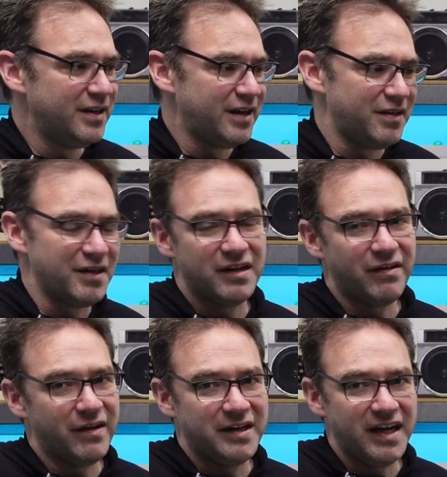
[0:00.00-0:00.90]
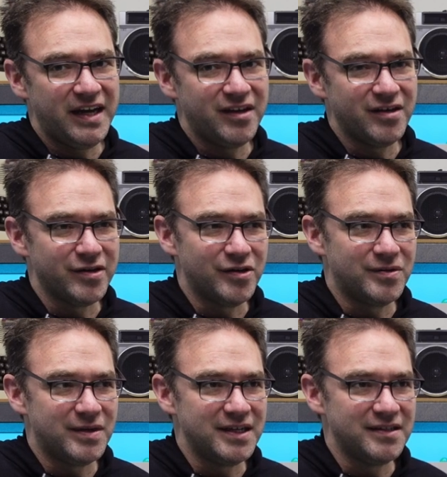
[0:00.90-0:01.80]
At the end of the day, you can
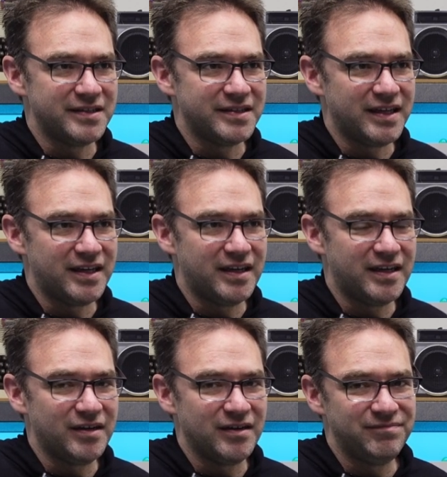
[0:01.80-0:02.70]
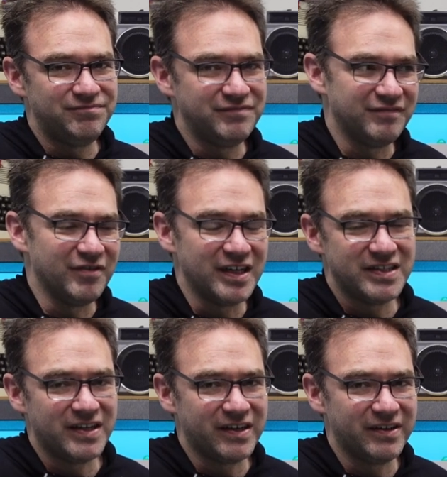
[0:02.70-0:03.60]
always uh,
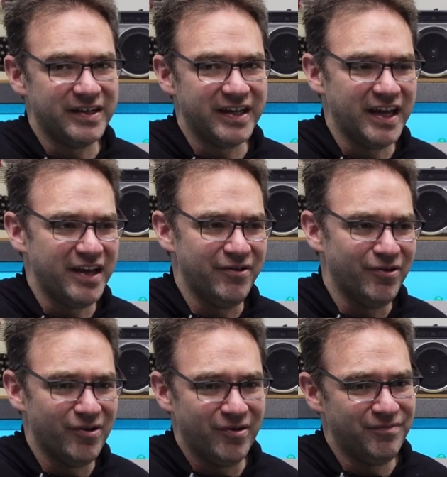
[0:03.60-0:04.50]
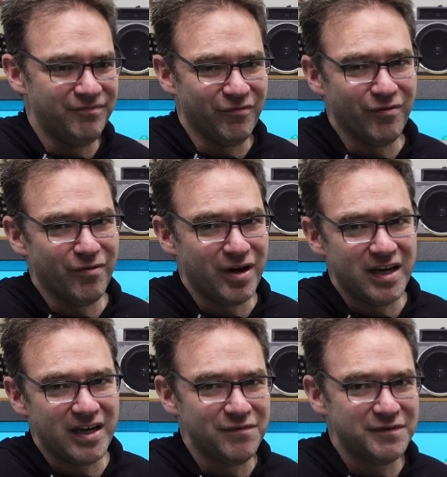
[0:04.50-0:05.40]
recycle it again or
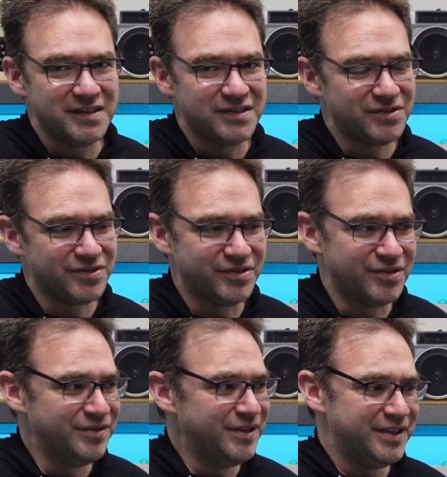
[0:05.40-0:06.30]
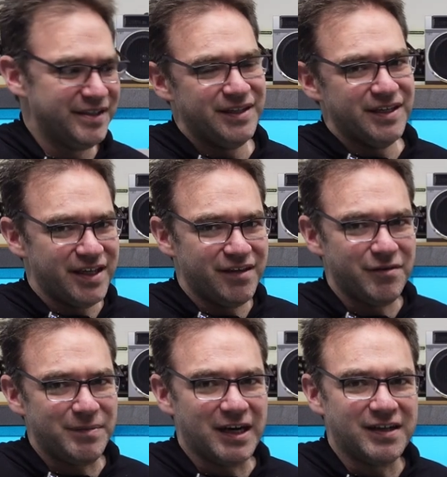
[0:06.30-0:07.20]
regift it or give
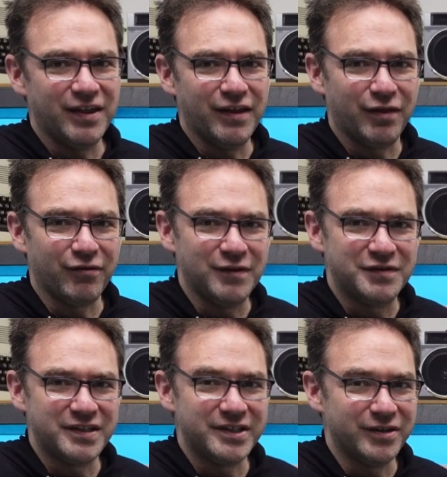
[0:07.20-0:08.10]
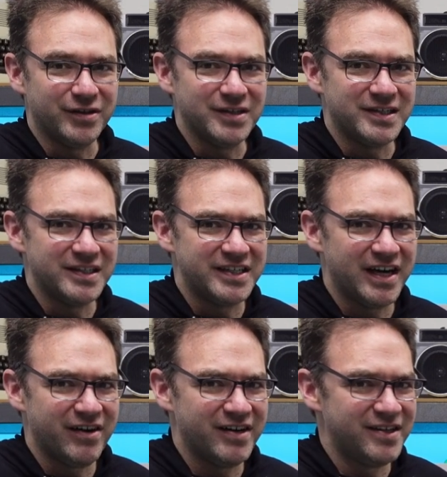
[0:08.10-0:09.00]
it back to the thrift store as a
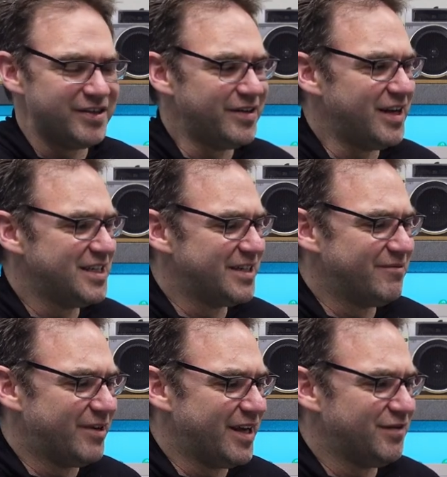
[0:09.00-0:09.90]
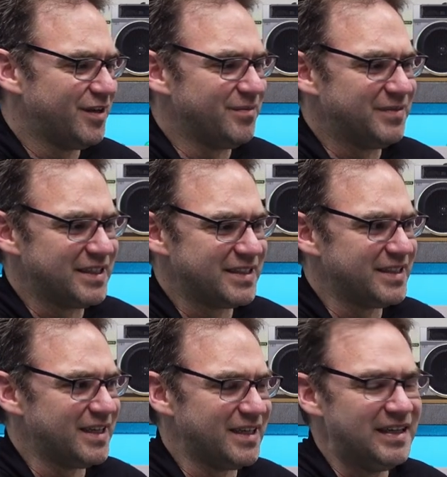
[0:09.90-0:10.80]
charity donation, whatever. But
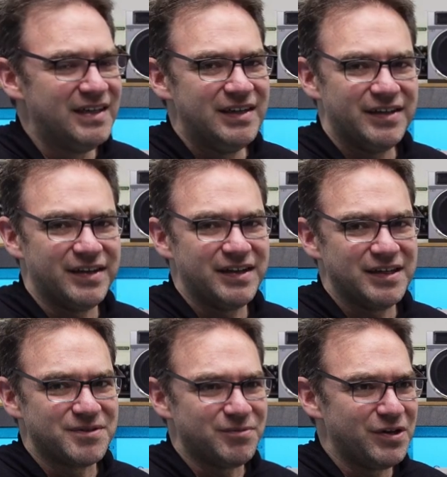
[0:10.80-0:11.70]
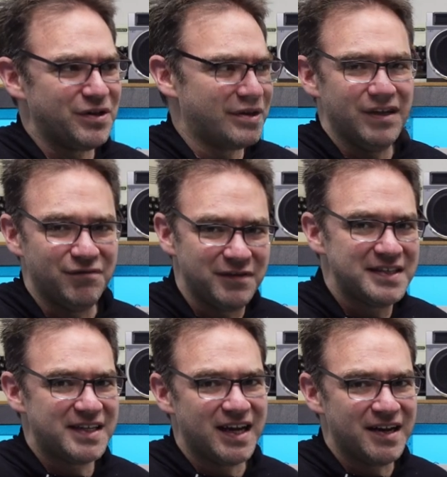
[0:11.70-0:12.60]
uh, I think it's worth
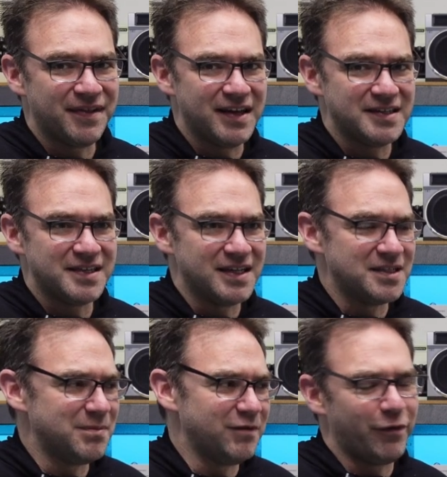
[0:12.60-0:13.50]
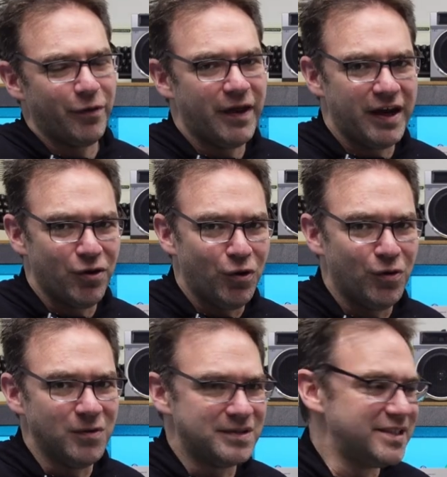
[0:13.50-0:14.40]
investigating these things before they
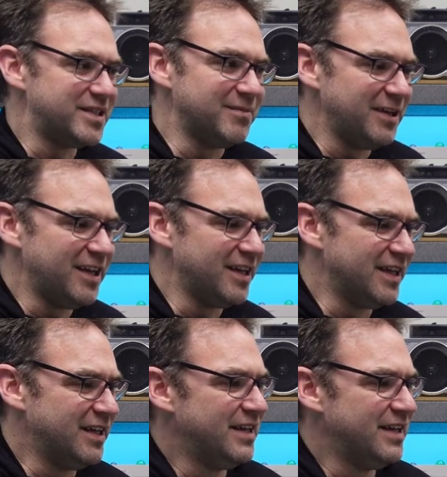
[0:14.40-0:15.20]
all disappear.